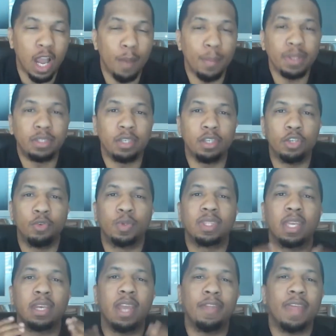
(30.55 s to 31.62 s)
coming to you
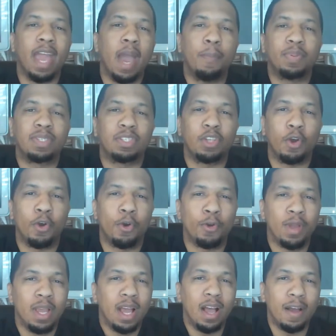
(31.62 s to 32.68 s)
with another
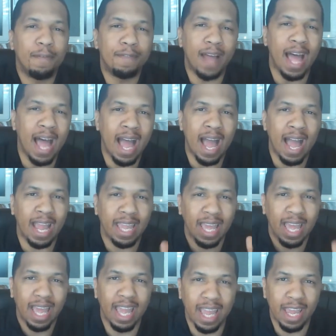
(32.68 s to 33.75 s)
episode of I
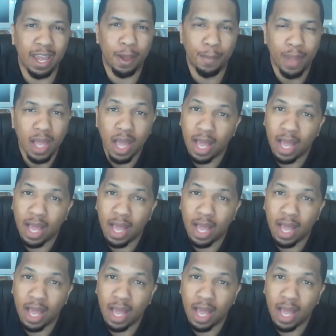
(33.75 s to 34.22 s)
Am